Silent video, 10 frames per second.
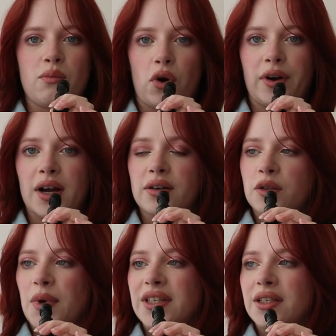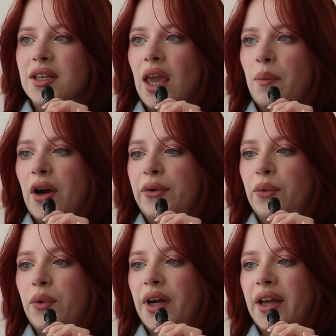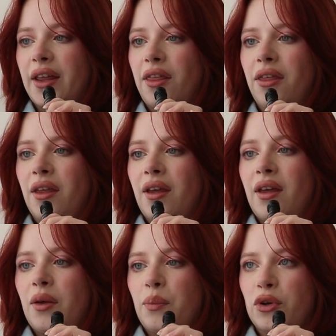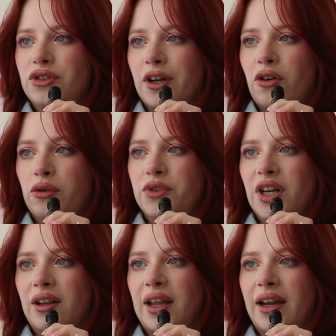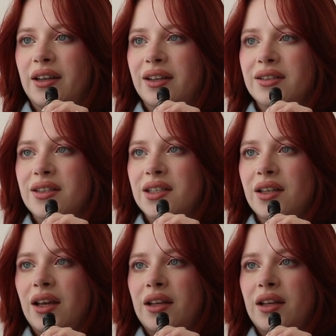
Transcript: Moira Cosmetics came out with Multichrome Gel Liners.